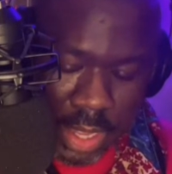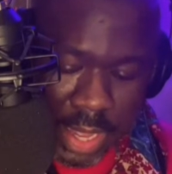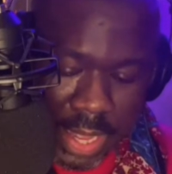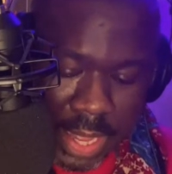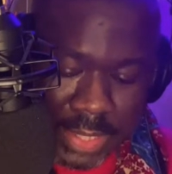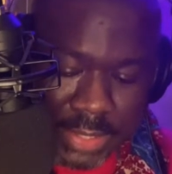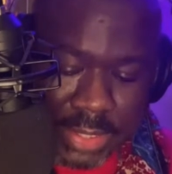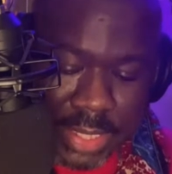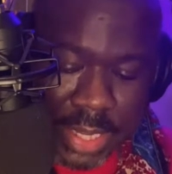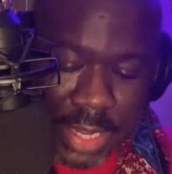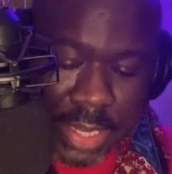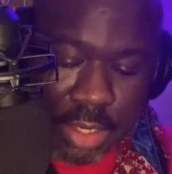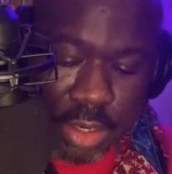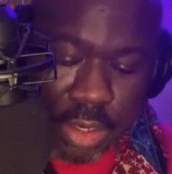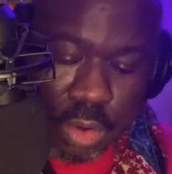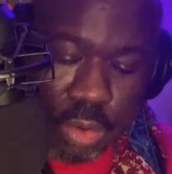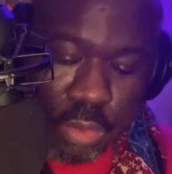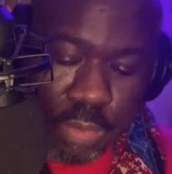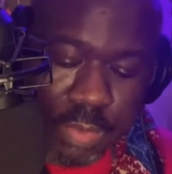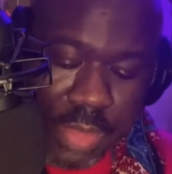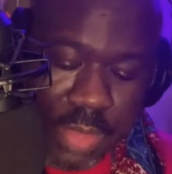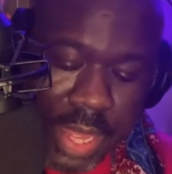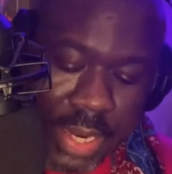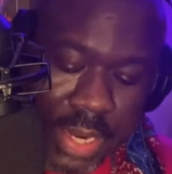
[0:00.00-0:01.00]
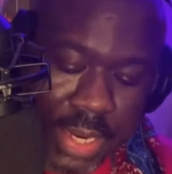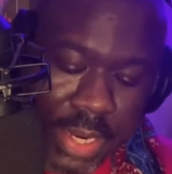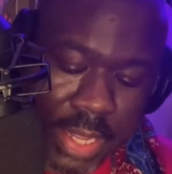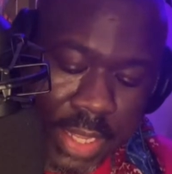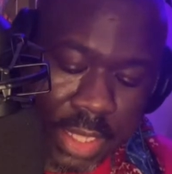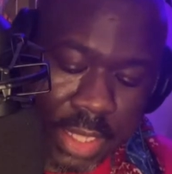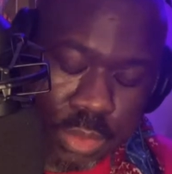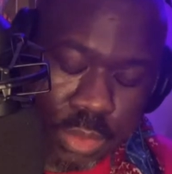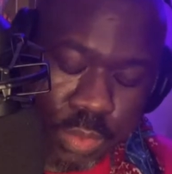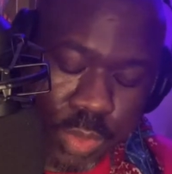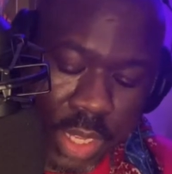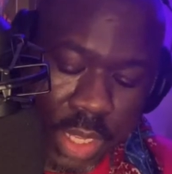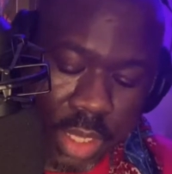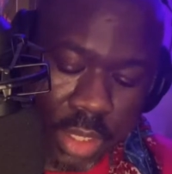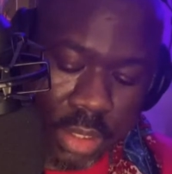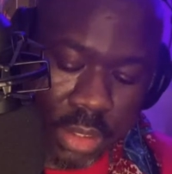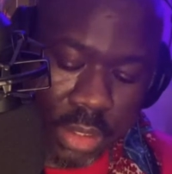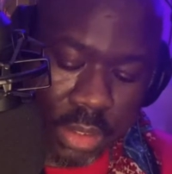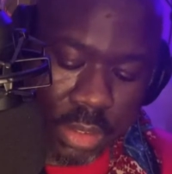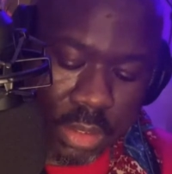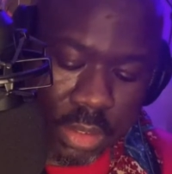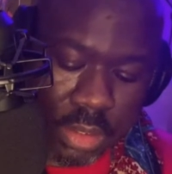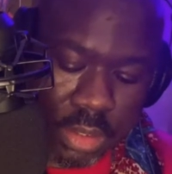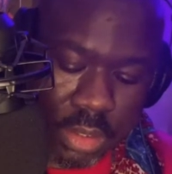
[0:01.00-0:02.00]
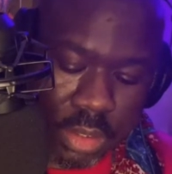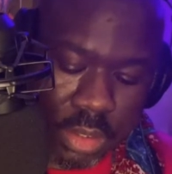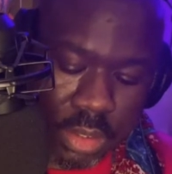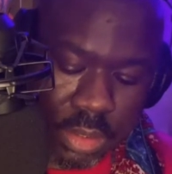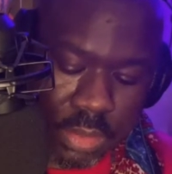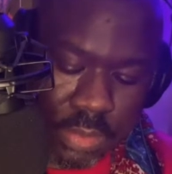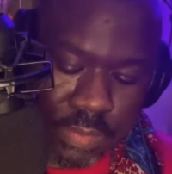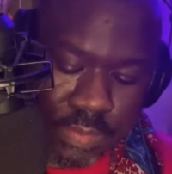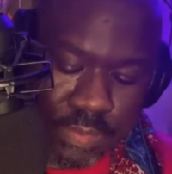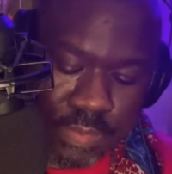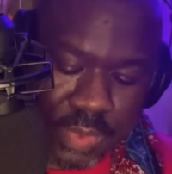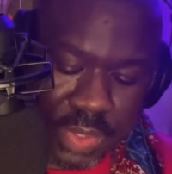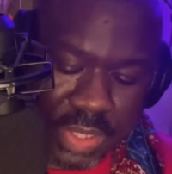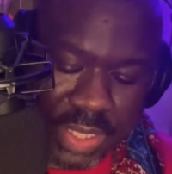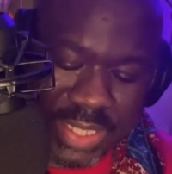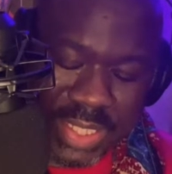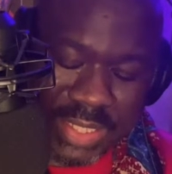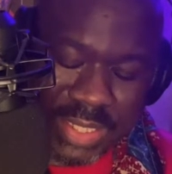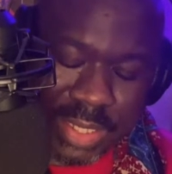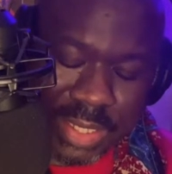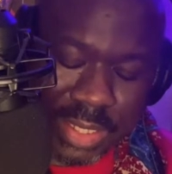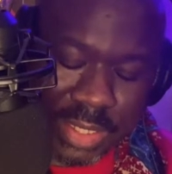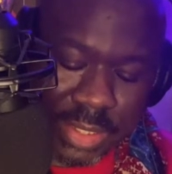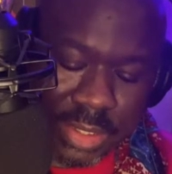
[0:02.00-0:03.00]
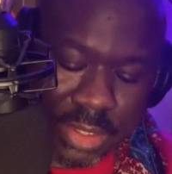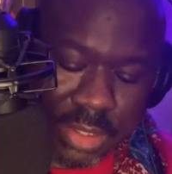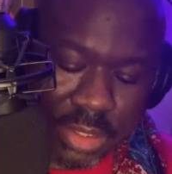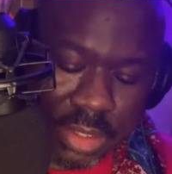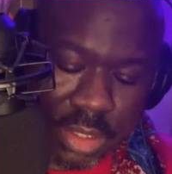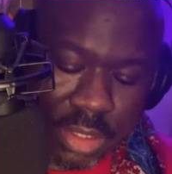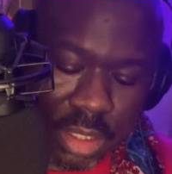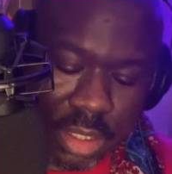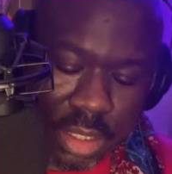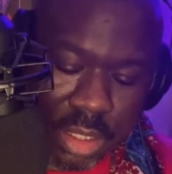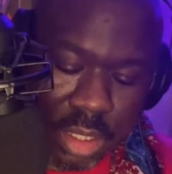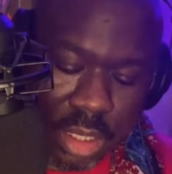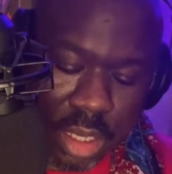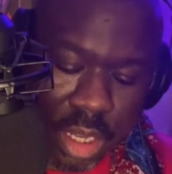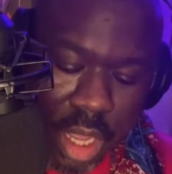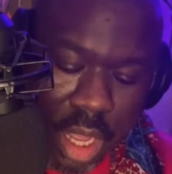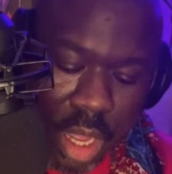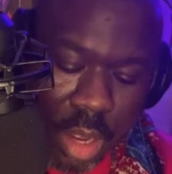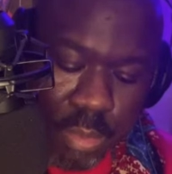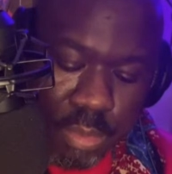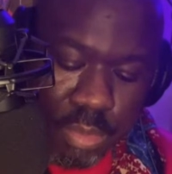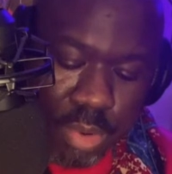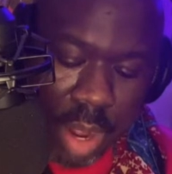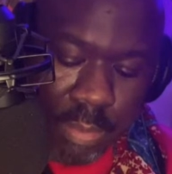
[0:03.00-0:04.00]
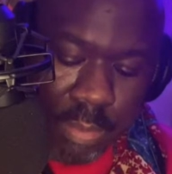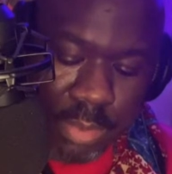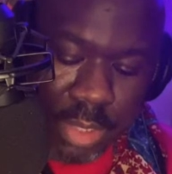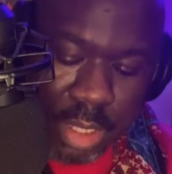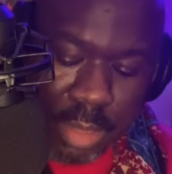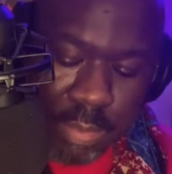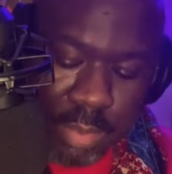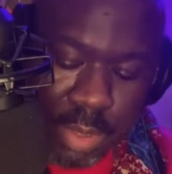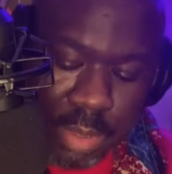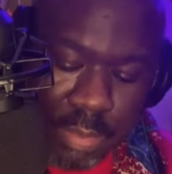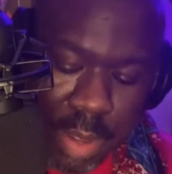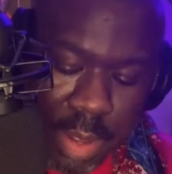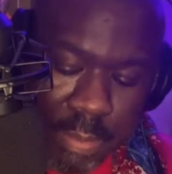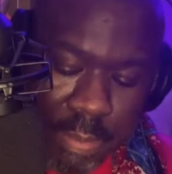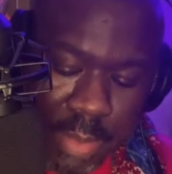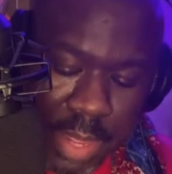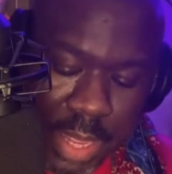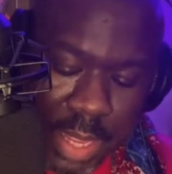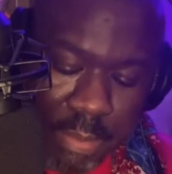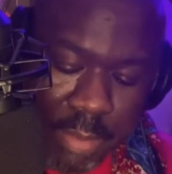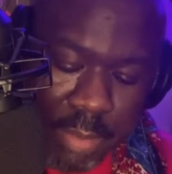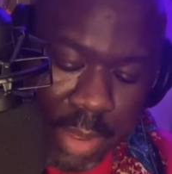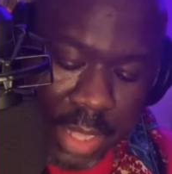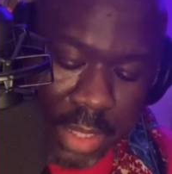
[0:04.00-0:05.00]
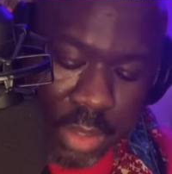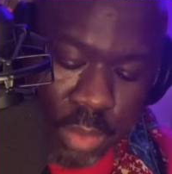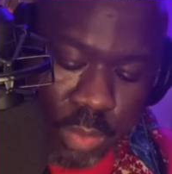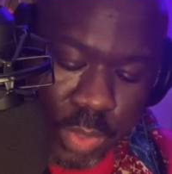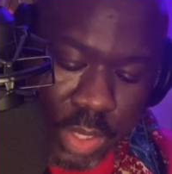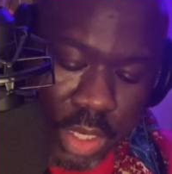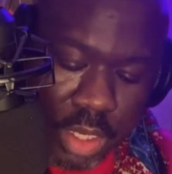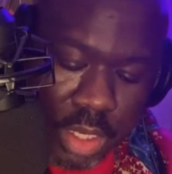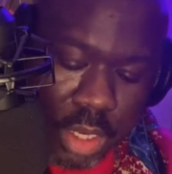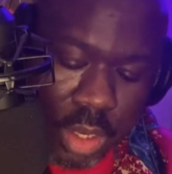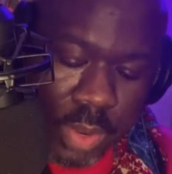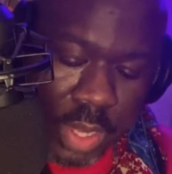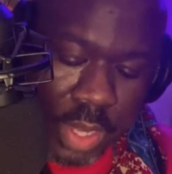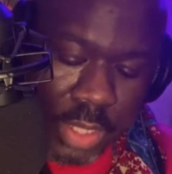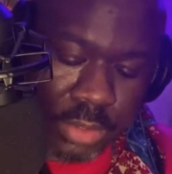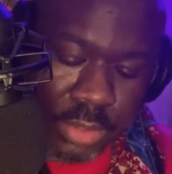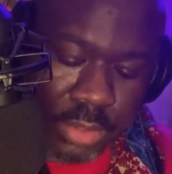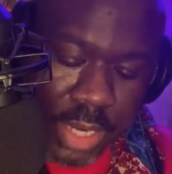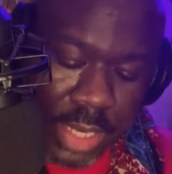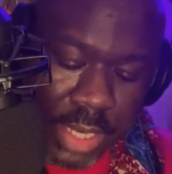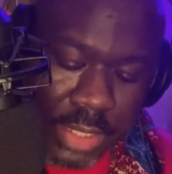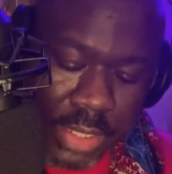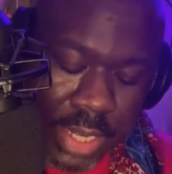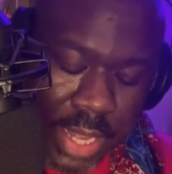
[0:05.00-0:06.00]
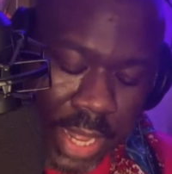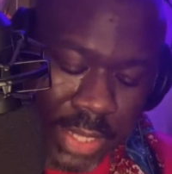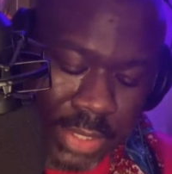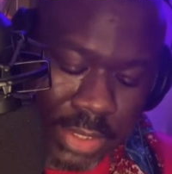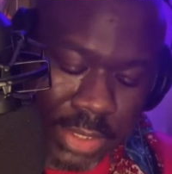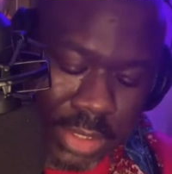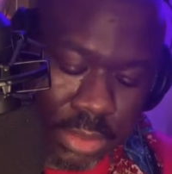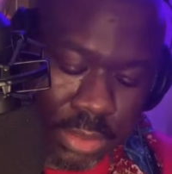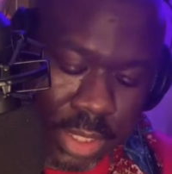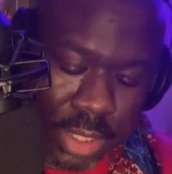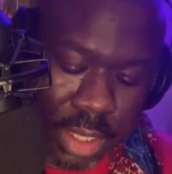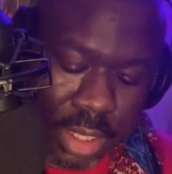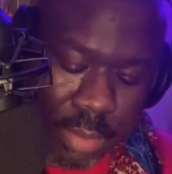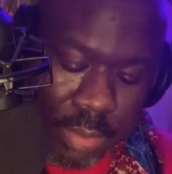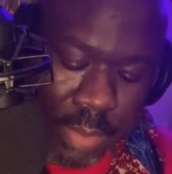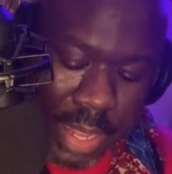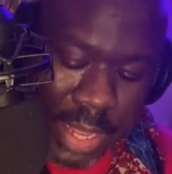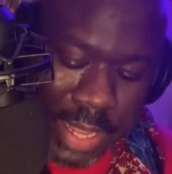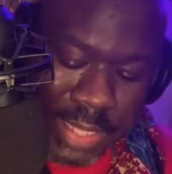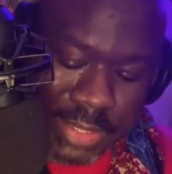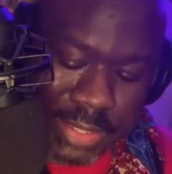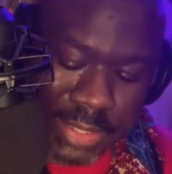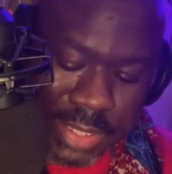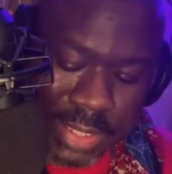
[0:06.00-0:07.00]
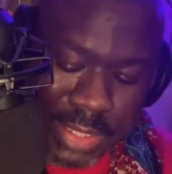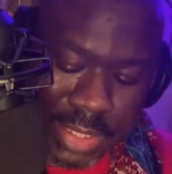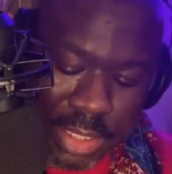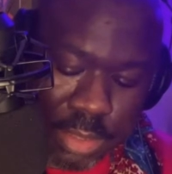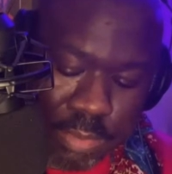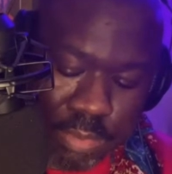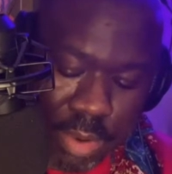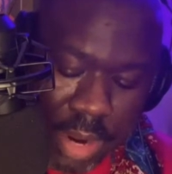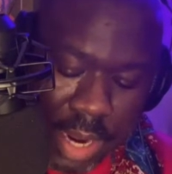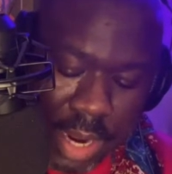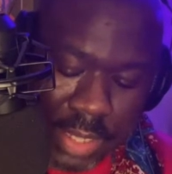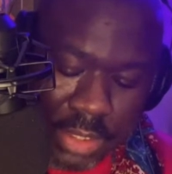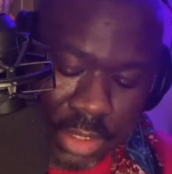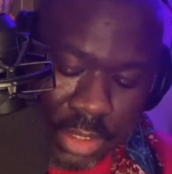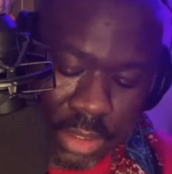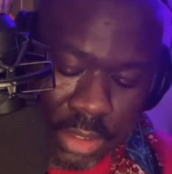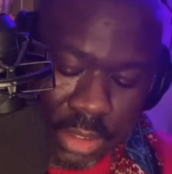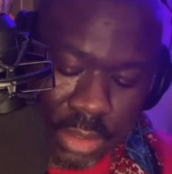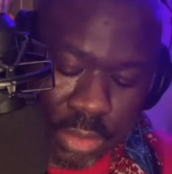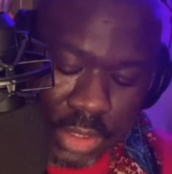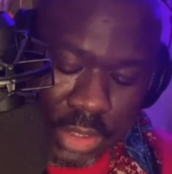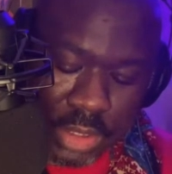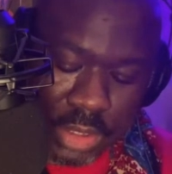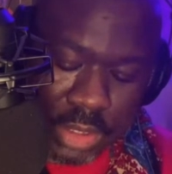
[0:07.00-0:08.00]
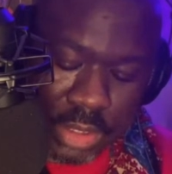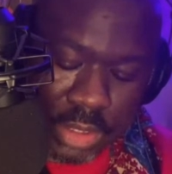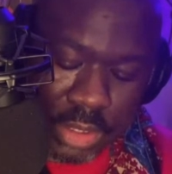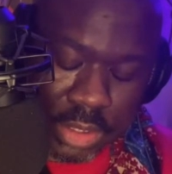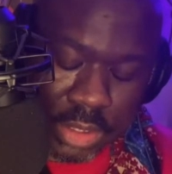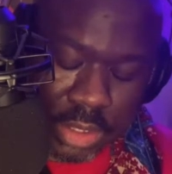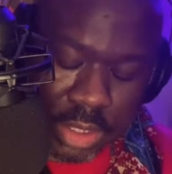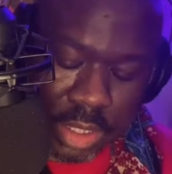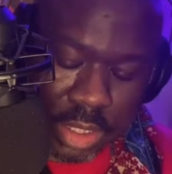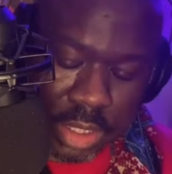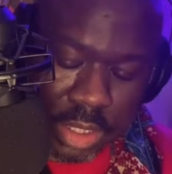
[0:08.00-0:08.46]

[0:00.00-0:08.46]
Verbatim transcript: I stayed home that day as well, listless. Propped up in my bed by the window, I tried to concentrate on my SAT practice questions.